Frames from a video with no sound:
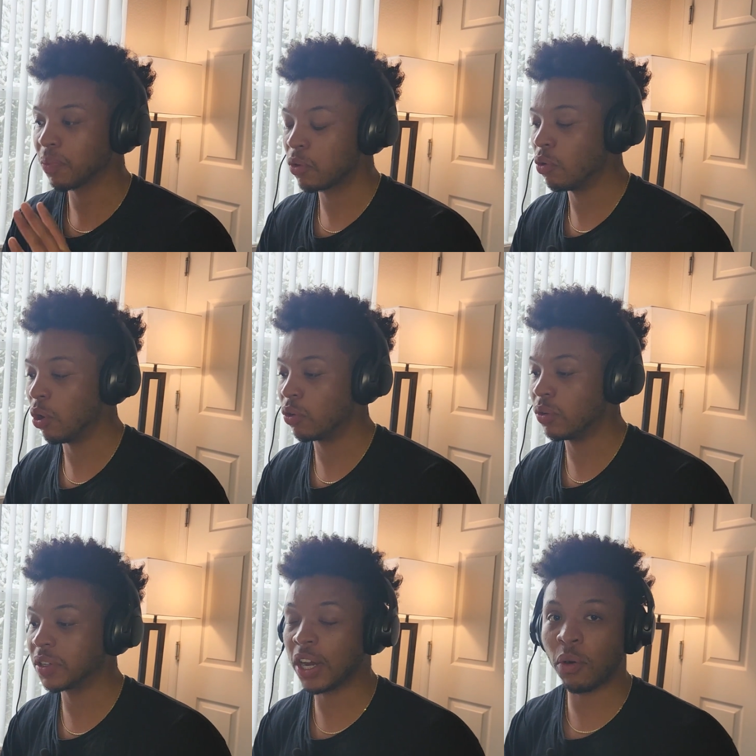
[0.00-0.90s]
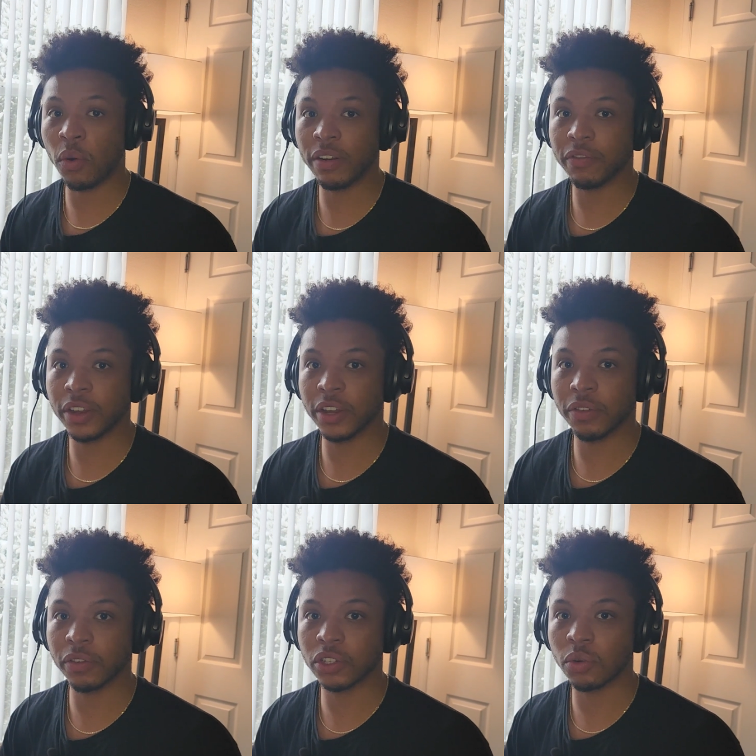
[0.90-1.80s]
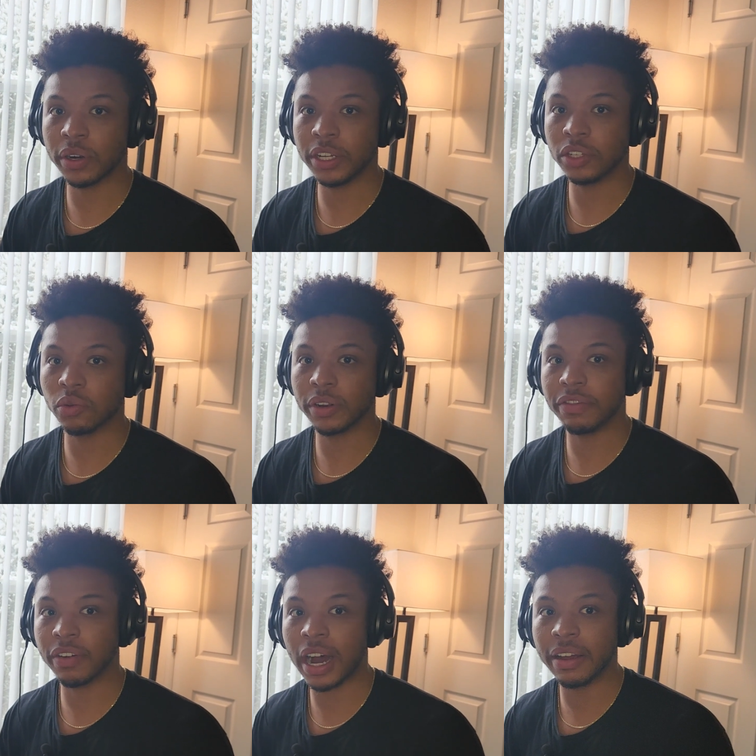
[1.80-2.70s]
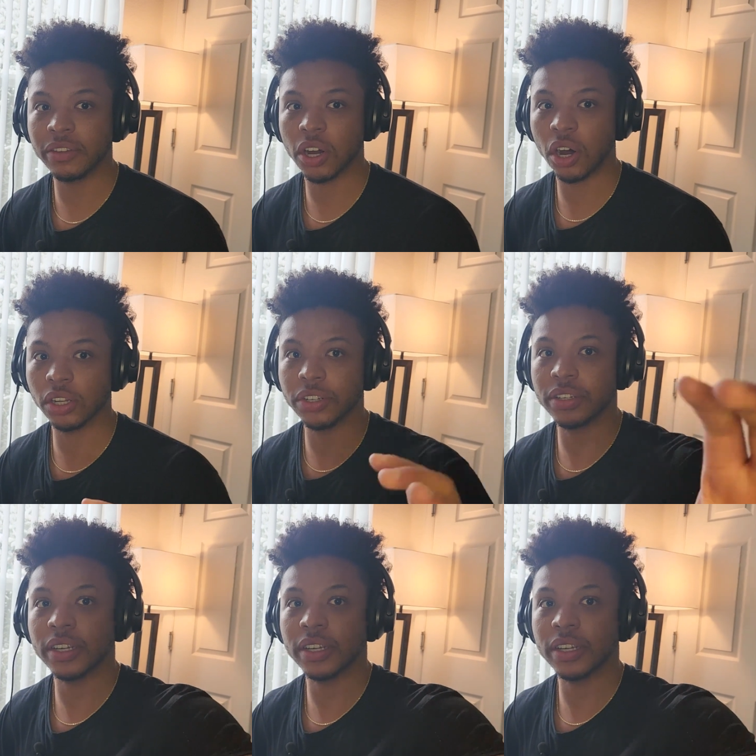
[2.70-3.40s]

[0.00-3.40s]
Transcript: you sell one figure for $20, $25.